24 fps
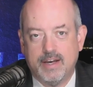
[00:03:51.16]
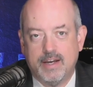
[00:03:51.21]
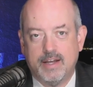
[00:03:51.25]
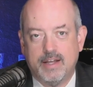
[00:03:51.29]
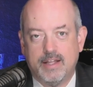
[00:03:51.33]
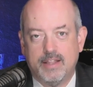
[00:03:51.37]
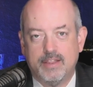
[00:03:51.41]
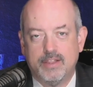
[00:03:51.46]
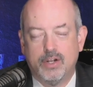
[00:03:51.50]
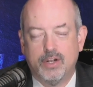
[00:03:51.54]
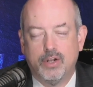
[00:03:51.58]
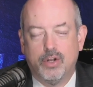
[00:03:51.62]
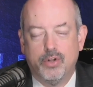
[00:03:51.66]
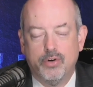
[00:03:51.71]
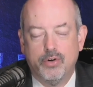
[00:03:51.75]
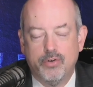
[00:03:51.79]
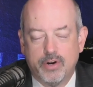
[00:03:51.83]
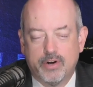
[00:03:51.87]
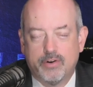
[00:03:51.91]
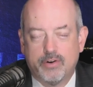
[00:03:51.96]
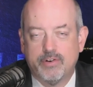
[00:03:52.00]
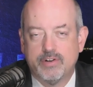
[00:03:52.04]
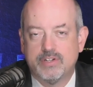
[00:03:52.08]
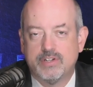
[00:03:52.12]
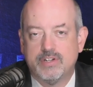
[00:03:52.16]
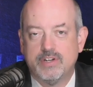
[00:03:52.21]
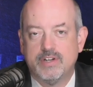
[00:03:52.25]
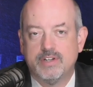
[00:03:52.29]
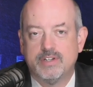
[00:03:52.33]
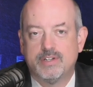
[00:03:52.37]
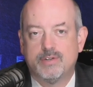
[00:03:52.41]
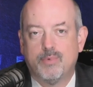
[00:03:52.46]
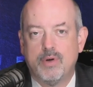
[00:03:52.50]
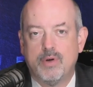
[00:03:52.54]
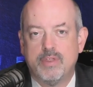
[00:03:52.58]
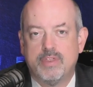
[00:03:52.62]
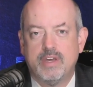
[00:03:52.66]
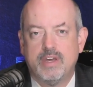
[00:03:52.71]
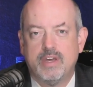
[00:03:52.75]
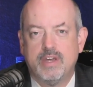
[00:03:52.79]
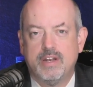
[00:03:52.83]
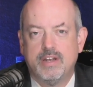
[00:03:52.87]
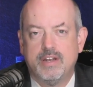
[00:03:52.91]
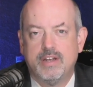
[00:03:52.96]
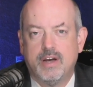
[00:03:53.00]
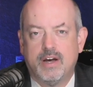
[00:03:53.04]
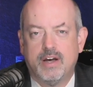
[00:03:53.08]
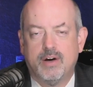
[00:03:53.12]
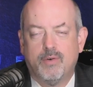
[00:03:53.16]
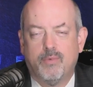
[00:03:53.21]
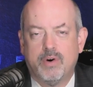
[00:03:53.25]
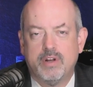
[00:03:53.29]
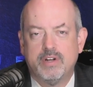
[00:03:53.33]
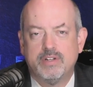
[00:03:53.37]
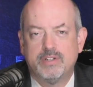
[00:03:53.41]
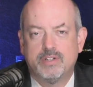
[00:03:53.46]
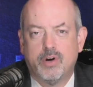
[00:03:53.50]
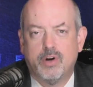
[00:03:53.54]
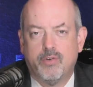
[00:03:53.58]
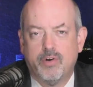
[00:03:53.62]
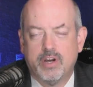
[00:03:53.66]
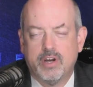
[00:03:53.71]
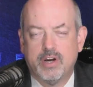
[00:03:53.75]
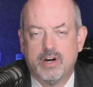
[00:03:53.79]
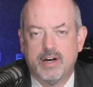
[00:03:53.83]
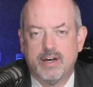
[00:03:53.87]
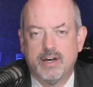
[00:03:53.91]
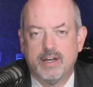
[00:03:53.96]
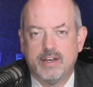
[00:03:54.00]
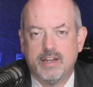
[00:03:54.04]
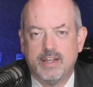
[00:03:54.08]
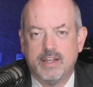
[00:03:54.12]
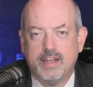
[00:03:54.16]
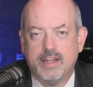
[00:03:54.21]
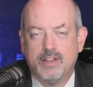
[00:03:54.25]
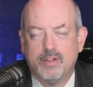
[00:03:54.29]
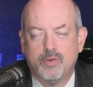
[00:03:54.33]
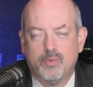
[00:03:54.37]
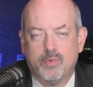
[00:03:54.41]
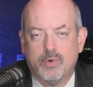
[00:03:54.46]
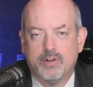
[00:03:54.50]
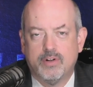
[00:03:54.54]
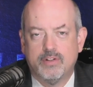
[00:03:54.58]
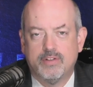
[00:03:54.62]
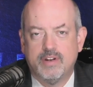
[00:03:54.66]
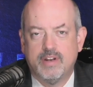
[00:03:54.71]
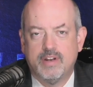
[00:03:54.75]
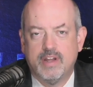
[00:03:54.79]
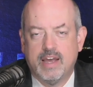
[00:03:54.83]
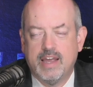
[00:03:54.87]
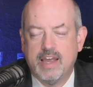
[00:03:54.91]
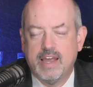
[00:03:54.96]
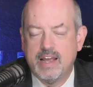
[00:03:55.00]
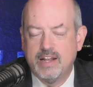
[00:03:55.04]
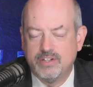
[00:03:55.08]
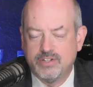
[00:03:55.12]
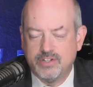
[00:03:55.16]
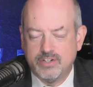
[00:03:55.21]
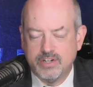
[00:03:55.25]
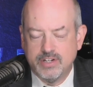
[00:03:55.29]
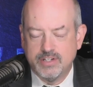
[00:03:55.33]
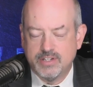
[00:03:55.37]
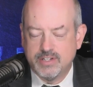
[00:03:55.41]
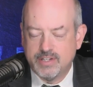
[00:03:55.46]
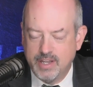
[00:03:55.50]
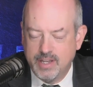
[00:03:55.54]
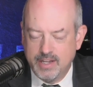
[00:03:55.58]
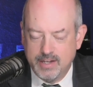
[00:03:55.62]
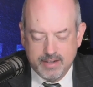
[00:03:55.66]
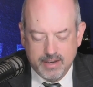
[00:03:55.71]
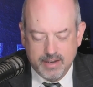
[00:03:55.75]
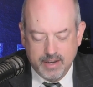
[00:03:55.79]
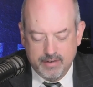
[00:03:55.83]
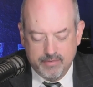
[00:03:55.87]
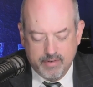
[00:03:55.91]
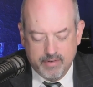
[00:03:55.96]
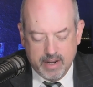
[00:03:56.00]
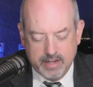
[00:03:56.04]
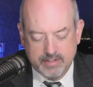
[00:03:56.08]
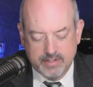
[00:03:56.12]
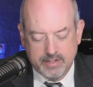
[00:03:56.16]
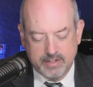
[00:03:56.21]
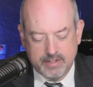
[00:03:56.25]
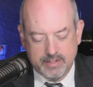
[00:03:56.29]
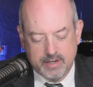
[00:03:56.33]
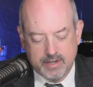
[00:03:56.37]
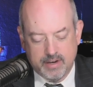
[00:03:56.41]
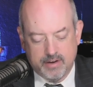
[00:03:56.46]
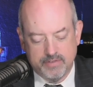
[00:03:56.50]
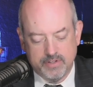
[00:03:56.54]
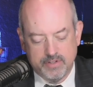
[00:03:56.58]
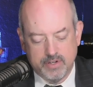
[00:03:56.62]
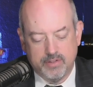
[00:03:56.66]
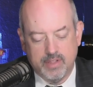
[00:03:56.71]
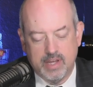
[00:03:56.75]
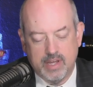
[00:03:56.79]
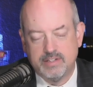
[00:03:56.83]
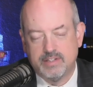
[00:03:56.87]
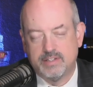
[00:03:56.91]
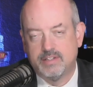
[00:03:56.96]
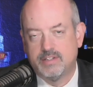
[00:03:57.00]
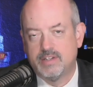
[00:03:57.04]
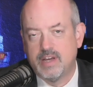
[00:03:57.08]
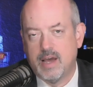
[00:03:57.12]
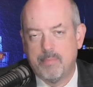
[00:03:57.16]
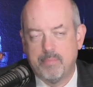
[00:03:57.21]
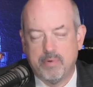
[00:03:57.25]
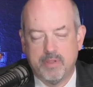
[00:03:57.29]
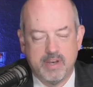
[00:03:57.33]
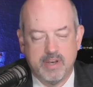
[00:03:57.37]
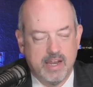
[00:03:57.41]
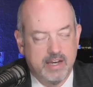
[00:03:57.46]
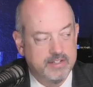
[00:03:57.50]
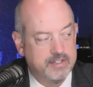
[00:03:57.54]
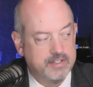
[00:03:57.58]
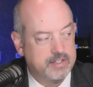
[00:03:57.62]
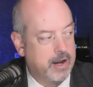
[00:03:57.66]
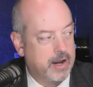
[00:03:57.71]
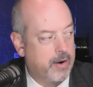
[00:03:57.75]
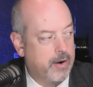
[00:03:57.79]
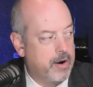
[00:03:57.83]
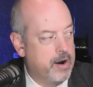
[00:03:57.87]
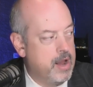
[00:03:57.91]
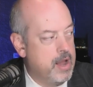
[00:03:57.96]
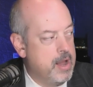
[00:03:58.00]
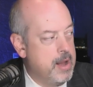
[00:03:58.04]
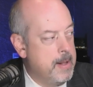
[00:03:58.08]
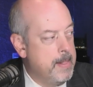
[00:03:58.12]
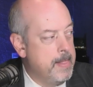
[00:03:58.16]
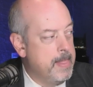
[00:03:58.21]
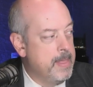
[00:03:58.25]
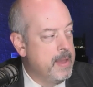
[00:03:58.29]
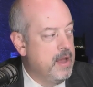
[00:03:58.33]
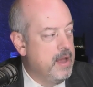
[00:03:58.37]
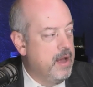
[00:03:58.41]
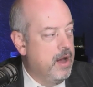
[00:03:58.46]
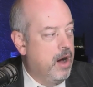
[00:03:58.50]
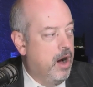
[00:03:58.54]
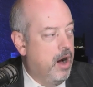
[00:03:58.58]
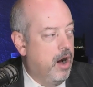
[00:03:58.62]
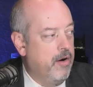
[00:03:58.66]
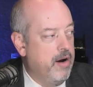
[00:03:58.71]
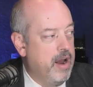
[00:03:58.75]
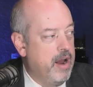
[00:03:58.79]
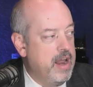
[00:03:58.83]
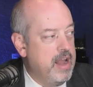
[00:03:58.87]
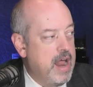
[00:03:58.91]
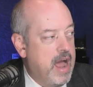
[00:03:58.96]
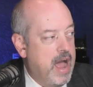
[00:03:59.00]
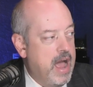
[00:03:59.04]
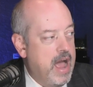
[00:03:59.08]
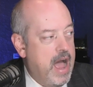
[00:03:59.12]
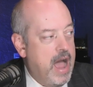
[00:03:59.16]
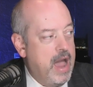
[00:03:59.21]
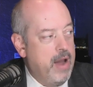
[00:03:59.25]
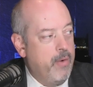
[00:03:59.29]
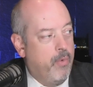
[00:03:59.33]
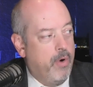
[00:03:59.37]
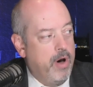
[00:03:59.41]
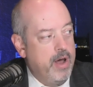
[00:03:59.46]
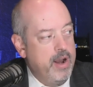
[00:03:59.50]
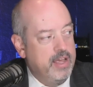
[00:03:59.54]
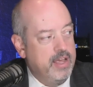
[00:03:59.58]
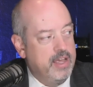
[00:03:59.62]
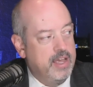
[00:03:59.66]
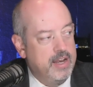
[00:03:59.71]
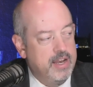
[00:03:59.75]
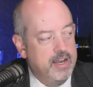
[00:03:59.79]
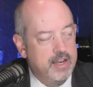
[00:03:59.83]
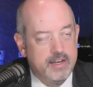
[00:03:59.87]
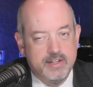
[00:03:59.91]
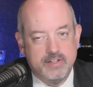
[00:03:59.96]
The ludicrousness within uh, what is going on in the world today. It just it it writes itself. So that's top of the next hour. All right. I, I want to get into